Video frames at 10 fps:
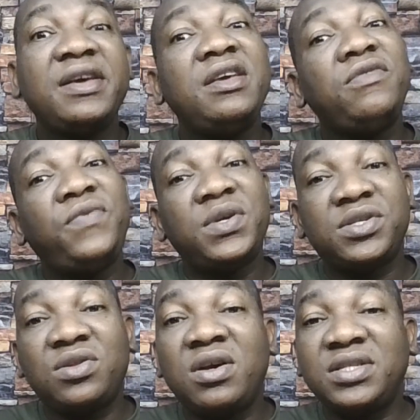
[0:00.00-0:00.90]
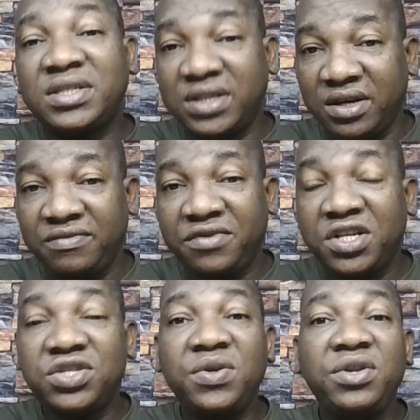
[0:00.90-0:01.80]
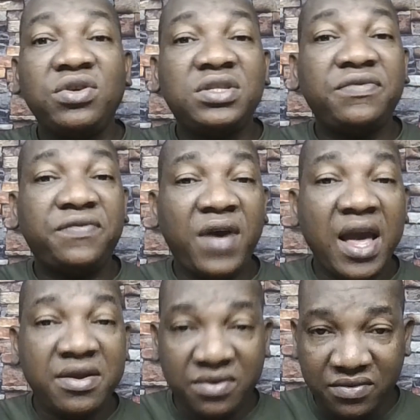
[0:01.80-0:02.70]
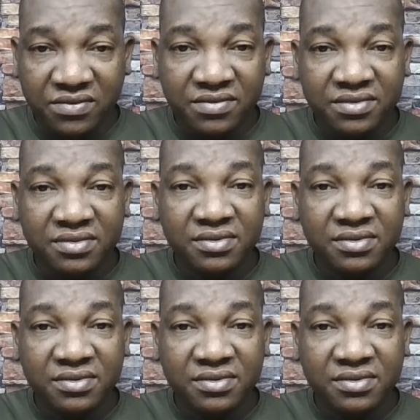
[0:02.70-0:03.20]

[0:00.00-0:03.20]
If it's not safe, it will notify you